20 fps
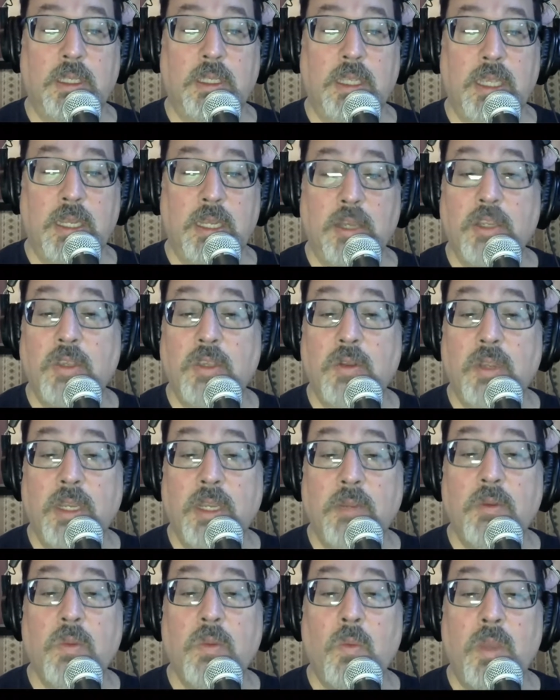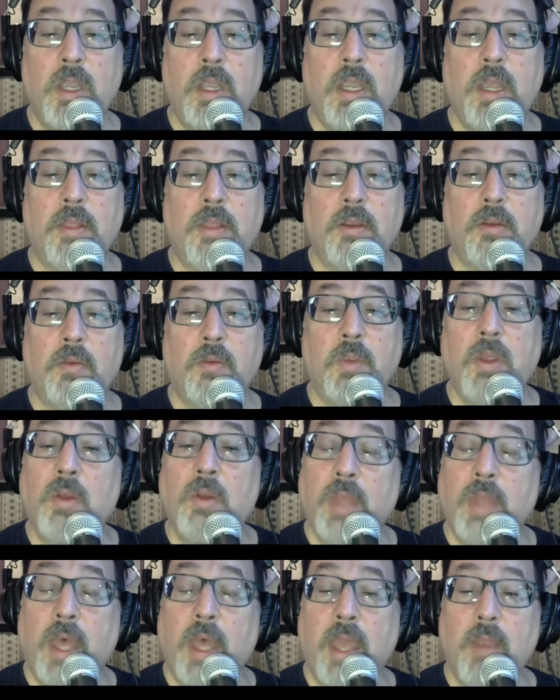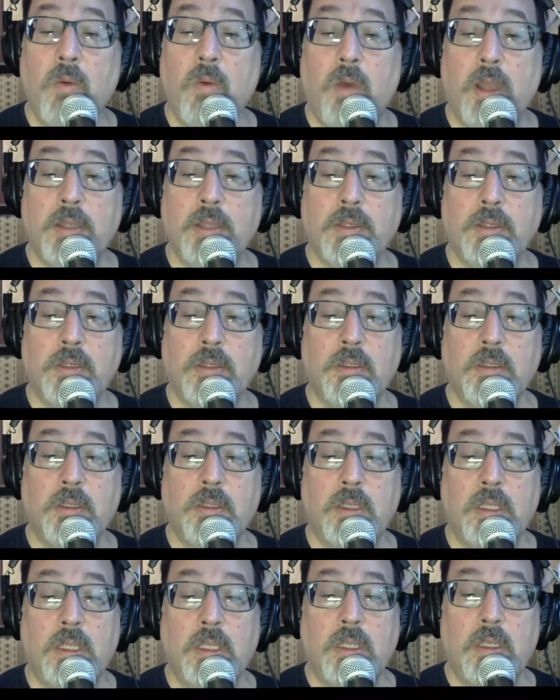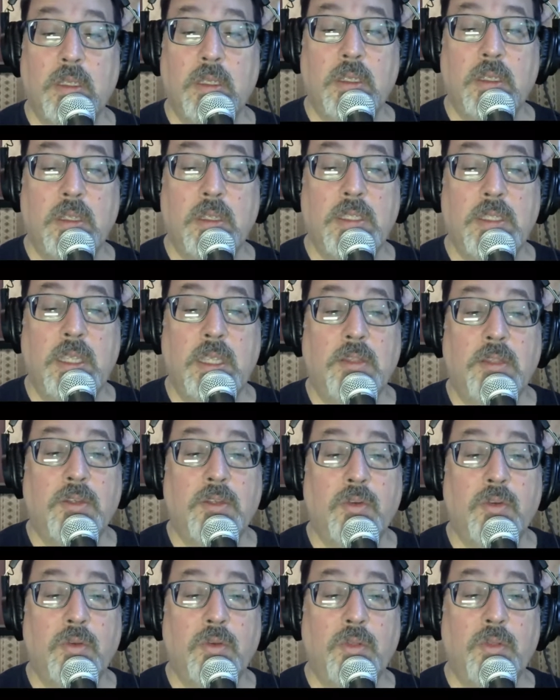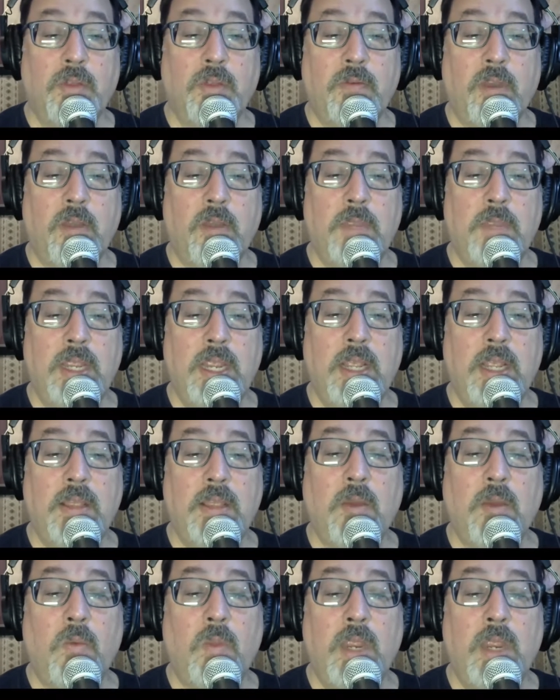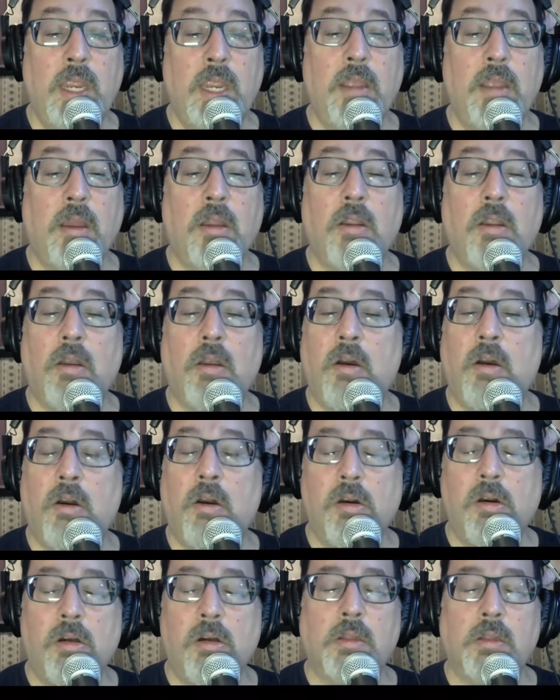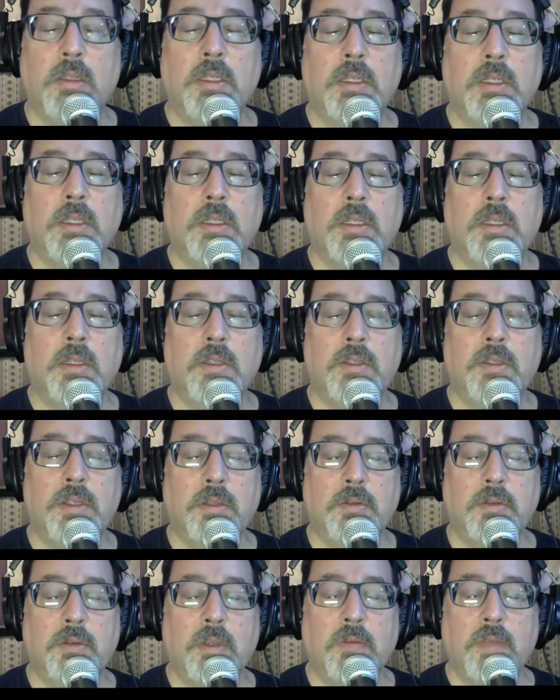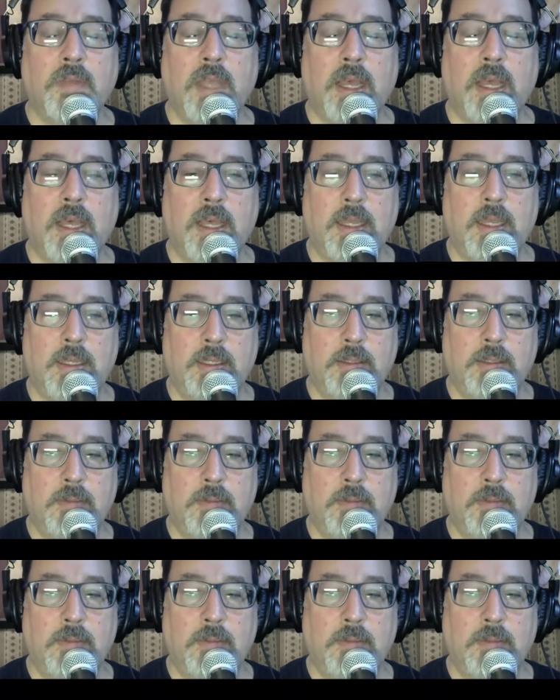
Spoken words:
In our unity with one another, we hold the high watch, seeing the truth of our being that we are all children of God.